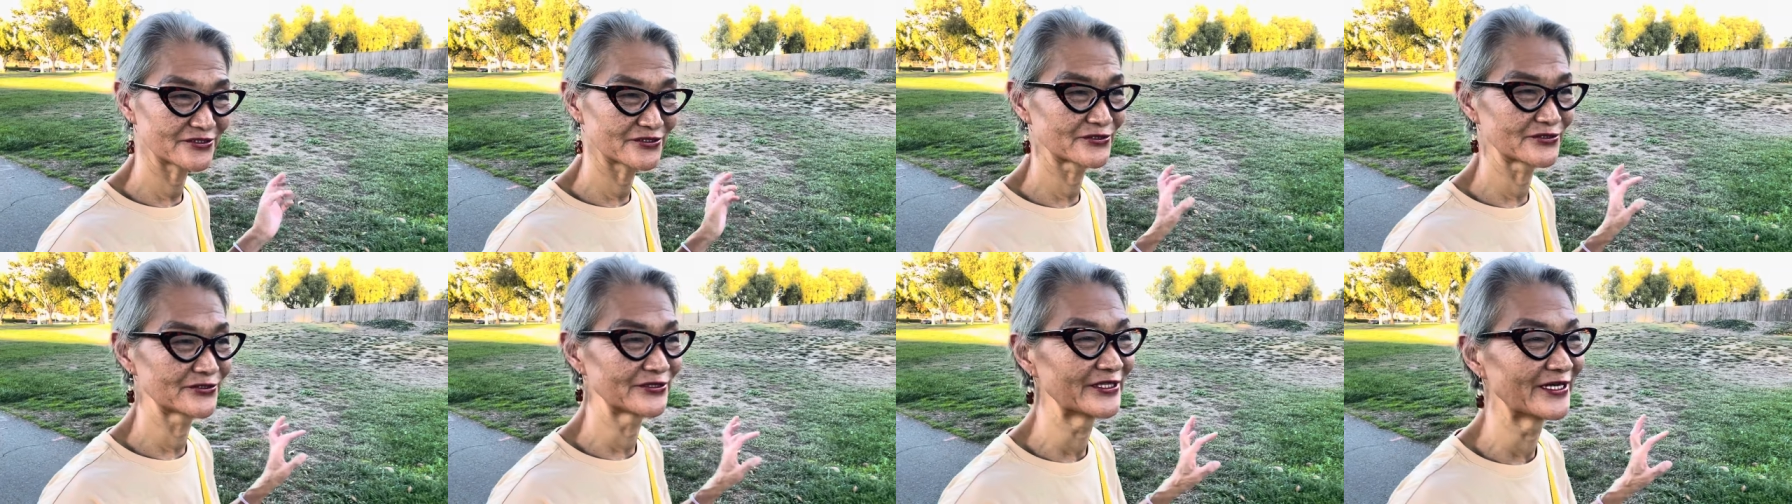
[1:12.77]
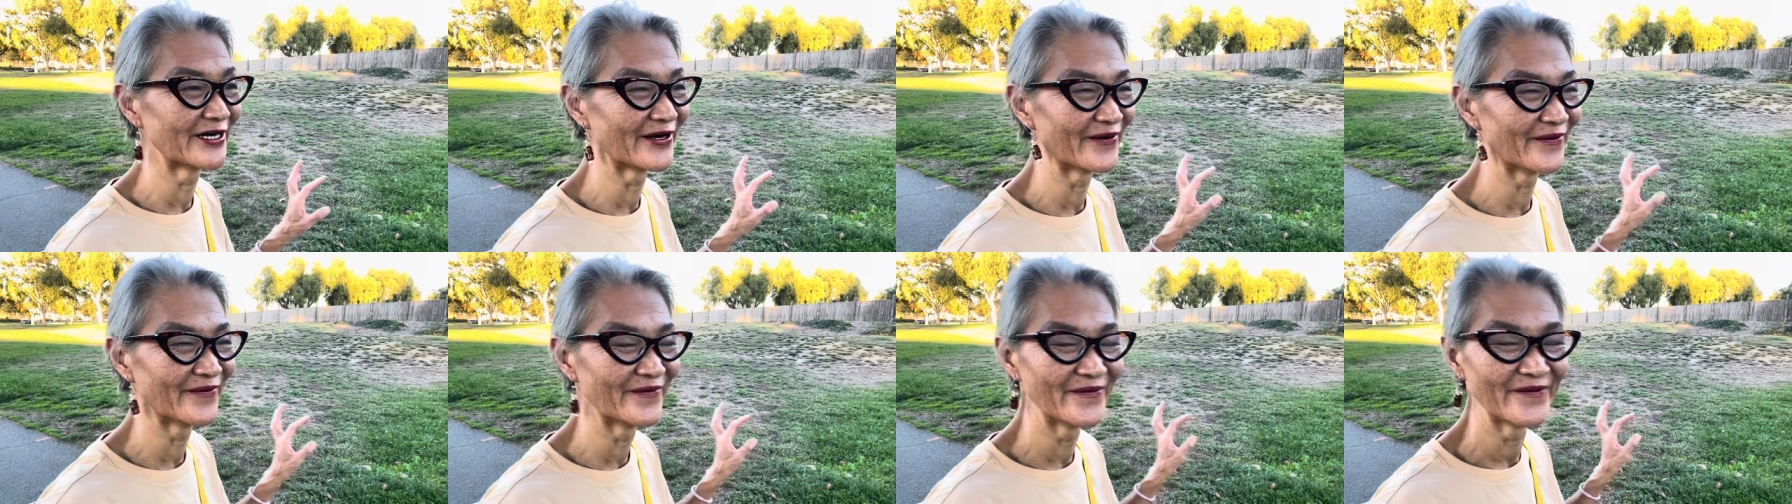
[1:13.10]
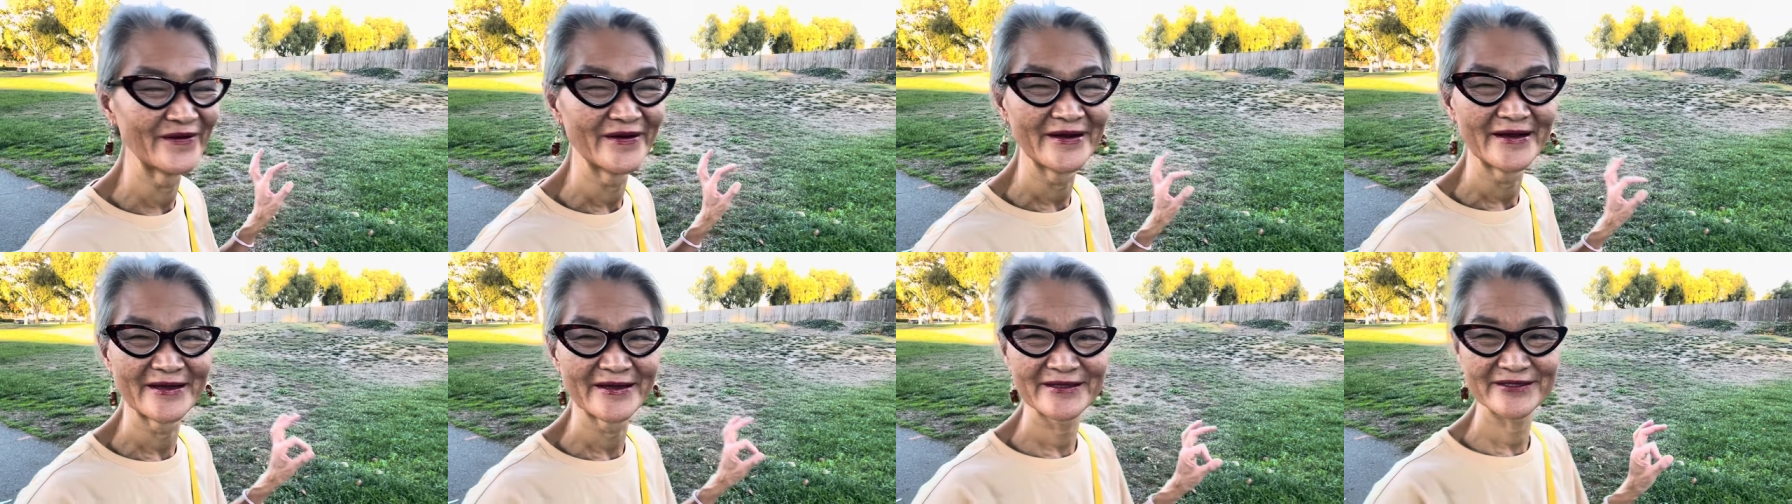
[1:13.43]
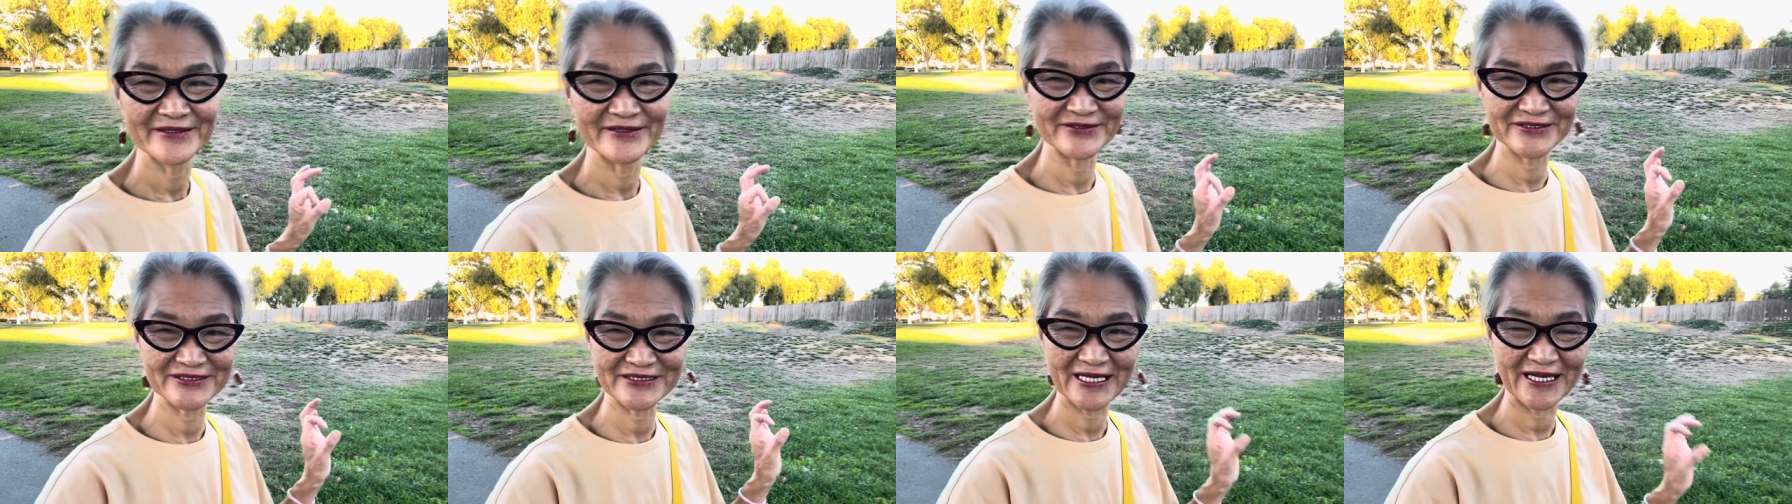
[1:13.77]
you know
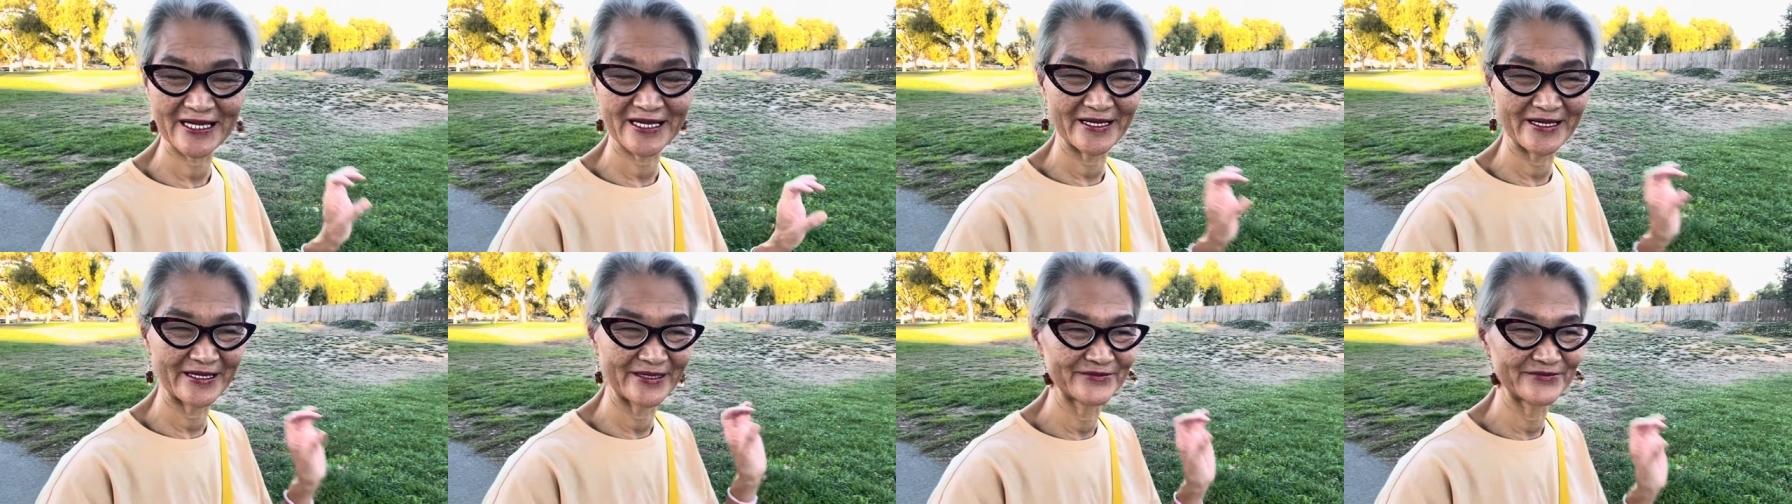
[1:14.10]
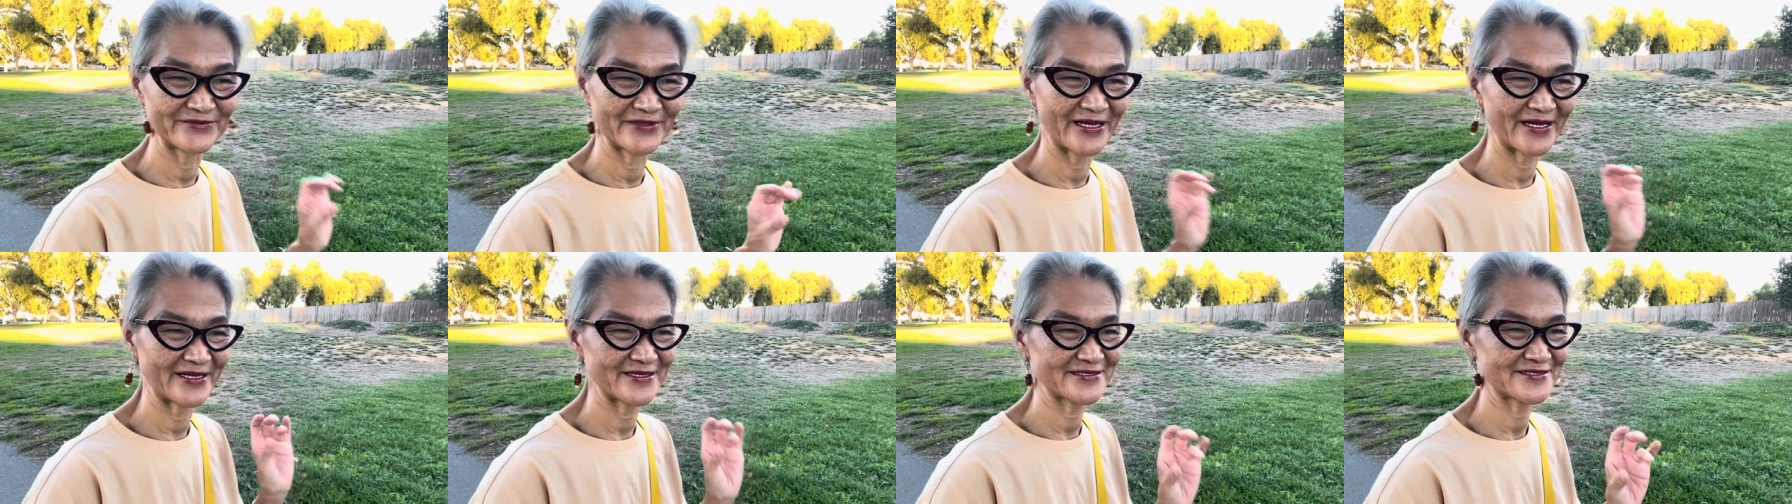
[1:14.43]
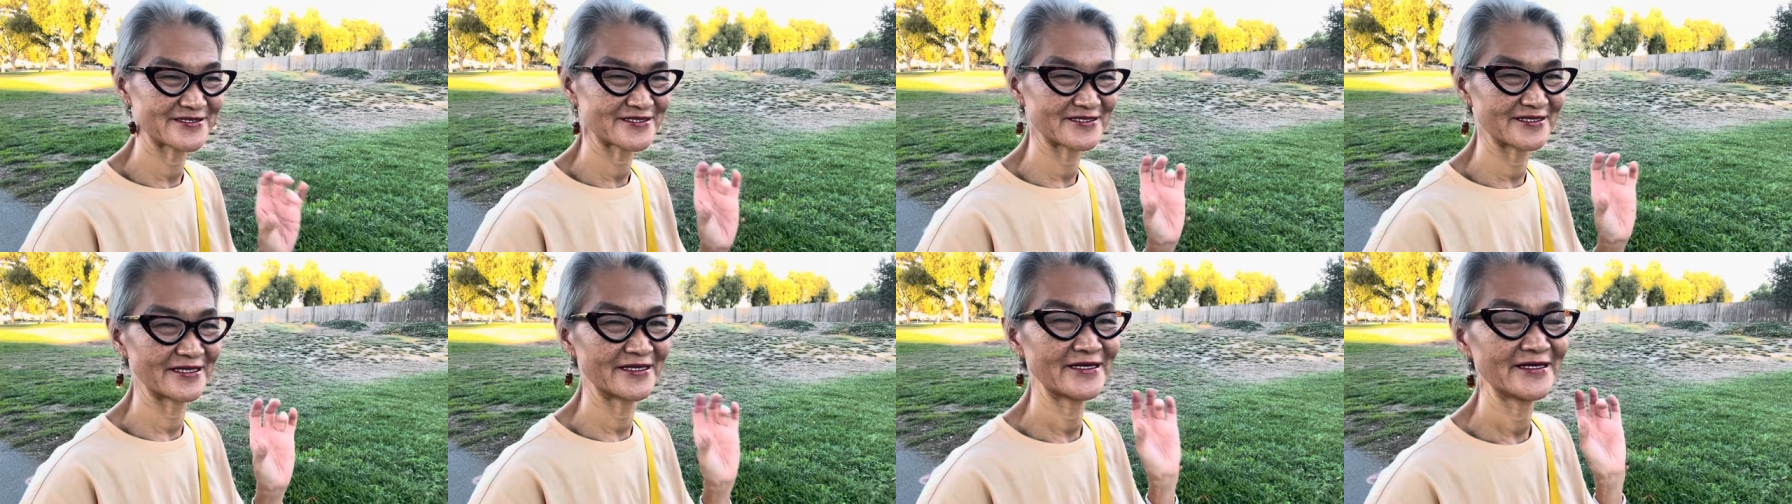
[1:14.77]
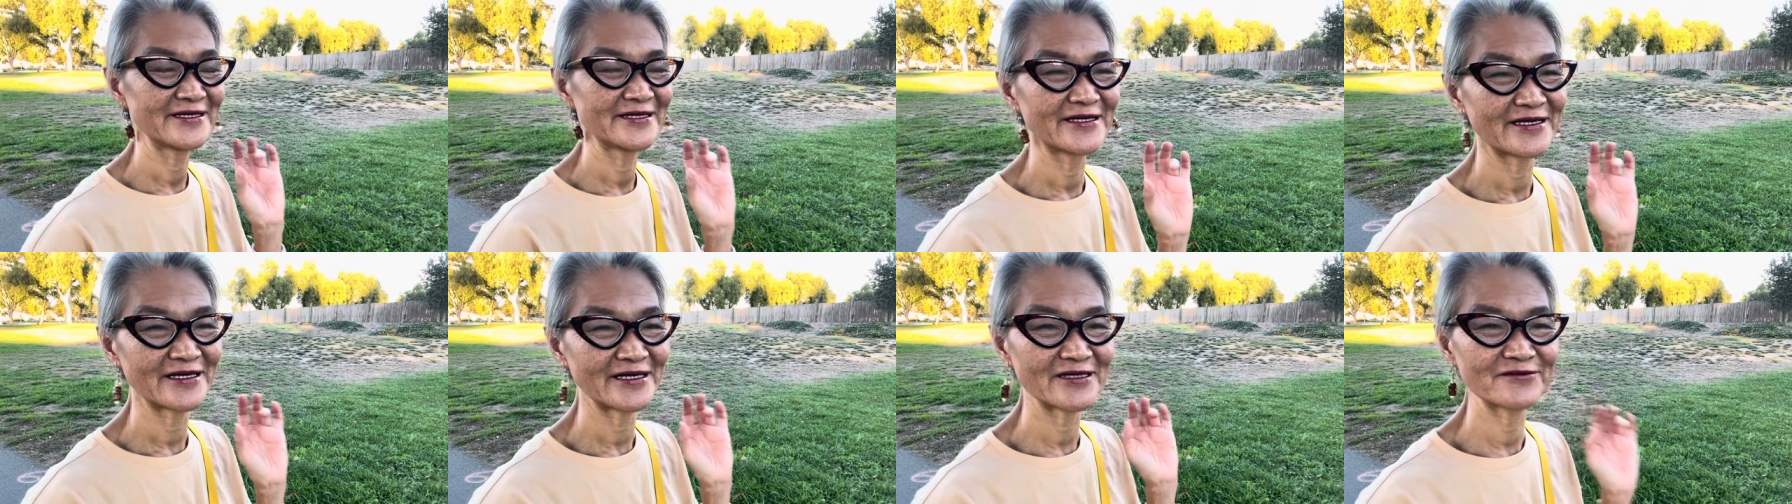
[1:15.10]
your time has a,
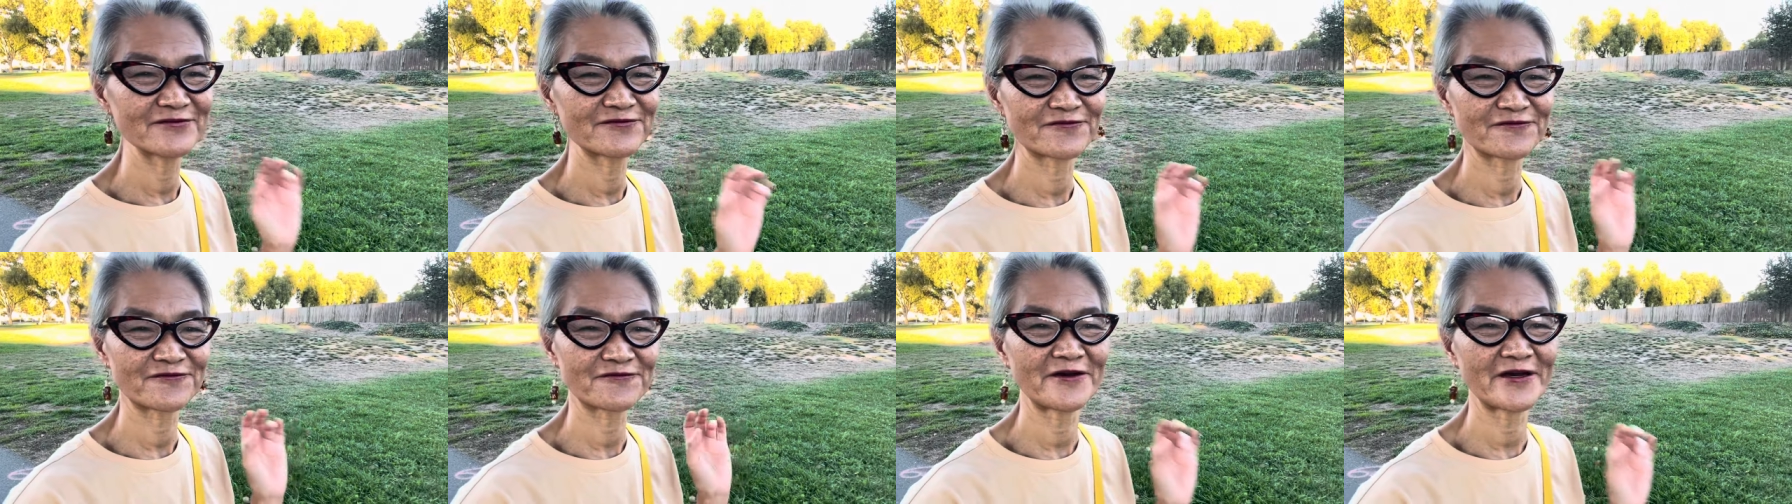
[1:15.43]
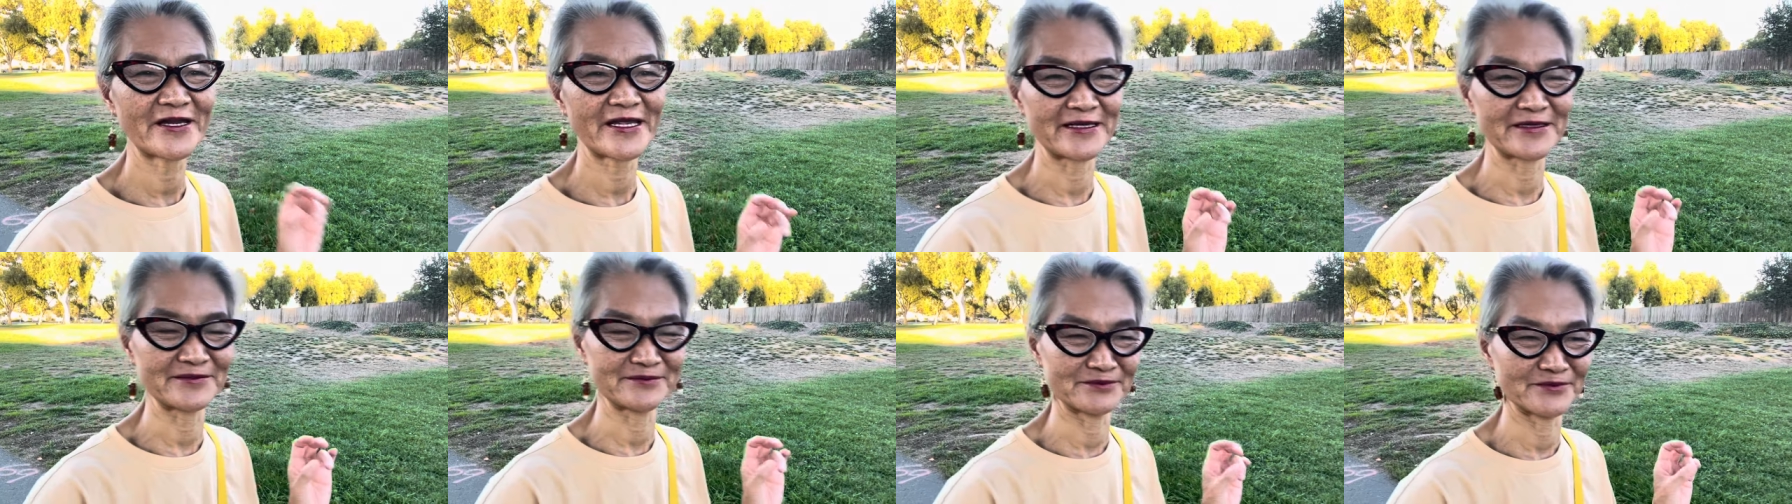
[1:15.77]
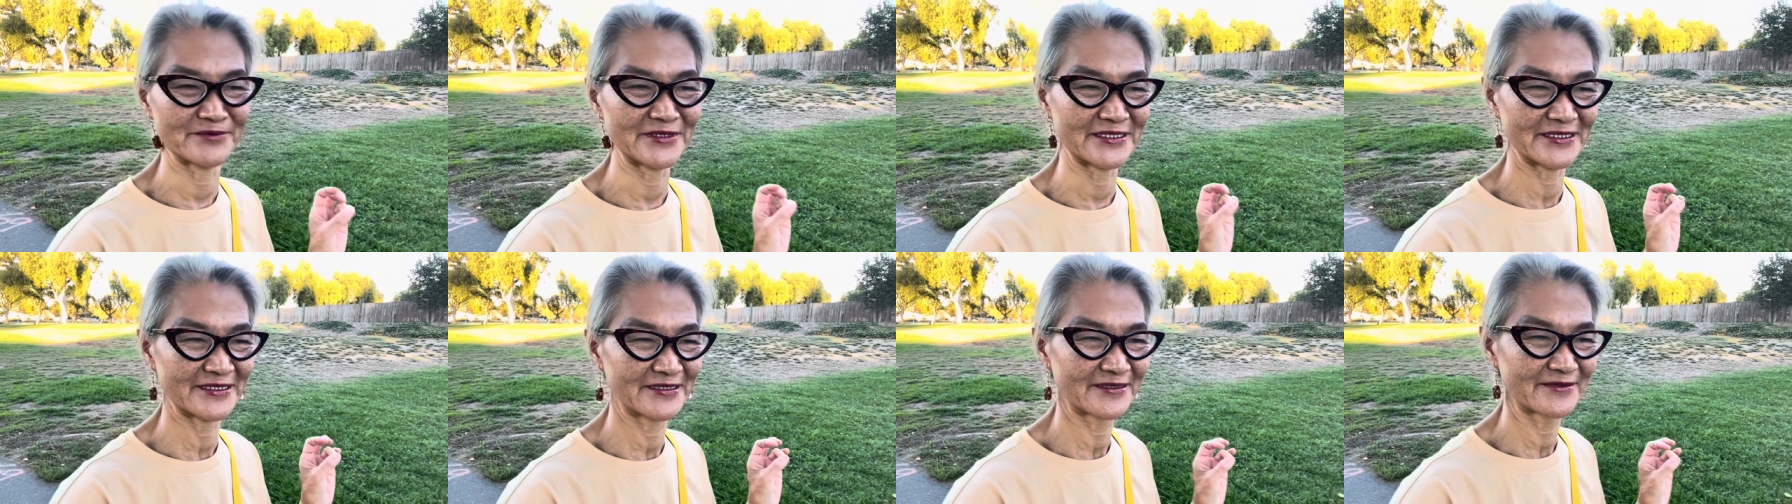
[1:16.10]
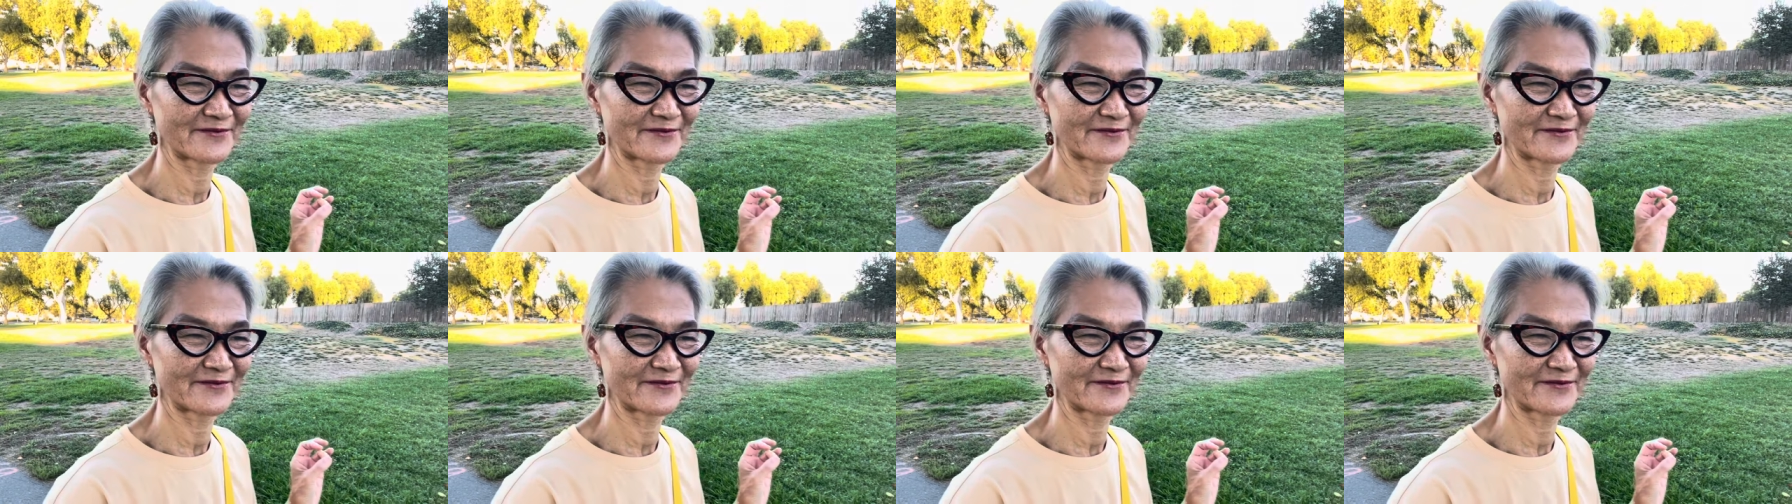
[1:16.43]
a frame.